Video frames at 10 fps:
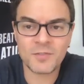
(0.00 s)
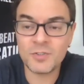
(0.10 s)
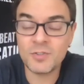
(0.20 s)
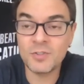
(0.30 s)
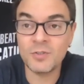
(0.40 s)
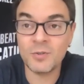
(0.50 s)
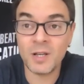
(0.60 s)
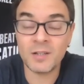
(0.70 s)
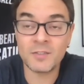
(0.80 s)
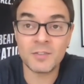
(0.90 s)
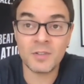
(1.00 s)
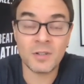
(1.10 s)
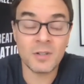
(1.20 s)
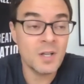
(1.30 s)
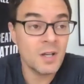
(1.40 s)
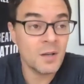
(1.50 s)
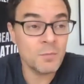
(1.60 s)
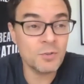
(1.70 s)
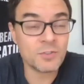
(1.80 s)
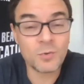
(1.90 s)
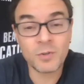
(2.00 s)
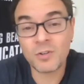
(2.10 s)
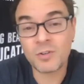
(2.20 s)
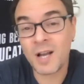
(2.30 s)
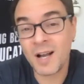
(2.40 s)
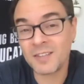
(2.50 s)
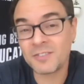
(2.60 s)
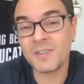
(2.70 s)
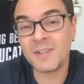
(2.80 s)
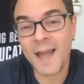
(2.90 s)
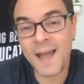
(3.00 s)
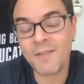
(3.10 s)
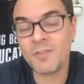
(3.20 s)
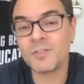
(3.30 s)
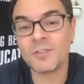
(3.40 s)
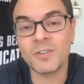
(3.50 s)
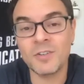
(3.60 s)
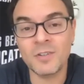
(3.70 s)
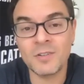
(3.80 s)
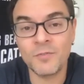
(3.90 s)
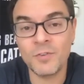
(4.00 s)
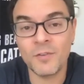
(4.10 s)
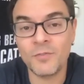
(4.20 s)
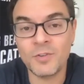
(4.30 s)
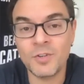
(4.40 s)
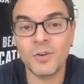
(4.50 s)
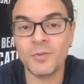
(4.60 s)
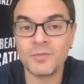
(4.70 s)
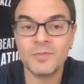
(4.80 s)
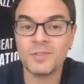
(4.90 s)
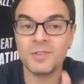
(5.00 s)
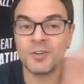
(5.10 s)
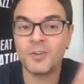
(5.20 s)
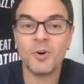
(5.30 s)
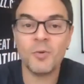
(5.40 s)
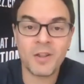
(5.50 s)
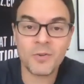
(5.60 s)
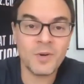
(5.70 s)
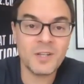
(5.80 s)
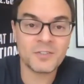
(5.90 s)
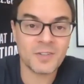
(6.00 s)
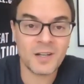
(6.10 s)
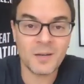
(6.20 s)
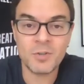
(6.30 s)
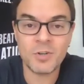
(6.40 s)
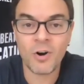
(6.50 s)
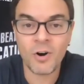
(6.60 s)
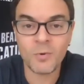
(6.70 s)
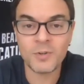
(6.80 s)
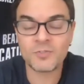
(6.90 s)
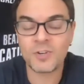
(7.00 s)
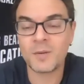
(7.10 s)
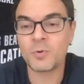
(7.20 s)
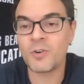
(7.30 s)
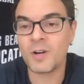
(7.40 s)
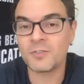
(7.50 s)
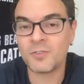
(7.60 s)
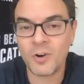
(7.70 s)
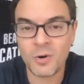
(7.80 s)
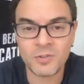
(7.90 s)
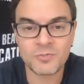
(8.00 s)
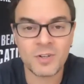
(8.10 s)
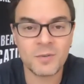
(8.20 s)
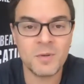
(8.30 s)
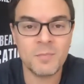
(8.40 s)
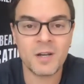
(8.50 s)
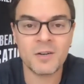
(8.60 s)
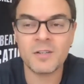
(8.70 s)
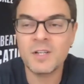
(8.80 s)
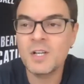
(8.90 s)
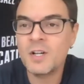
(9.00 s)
do. It's a music where you're constantly having to learn. If you don't, you're going to go by the wayside. I mean, you're always trying to progress. You're always trying to be better.